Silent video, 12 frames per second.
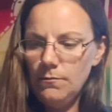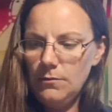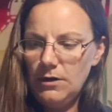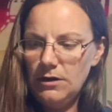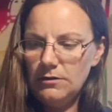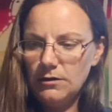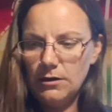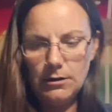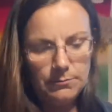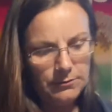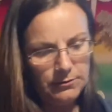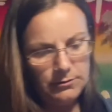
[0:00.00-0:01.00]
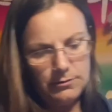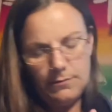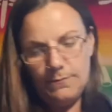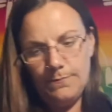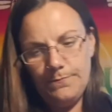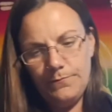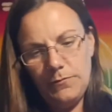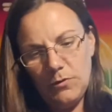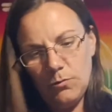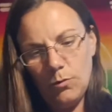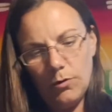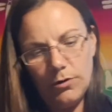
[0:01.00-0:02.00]
Ace of Cups. The
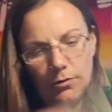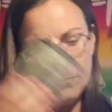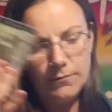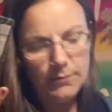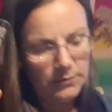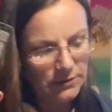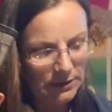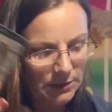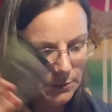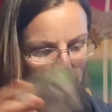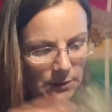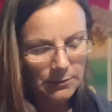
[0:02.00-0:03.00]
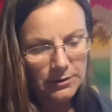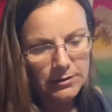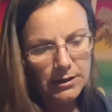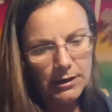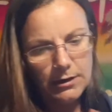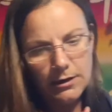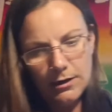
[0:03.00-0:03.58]
Warrior reversed at the bottom of the deck.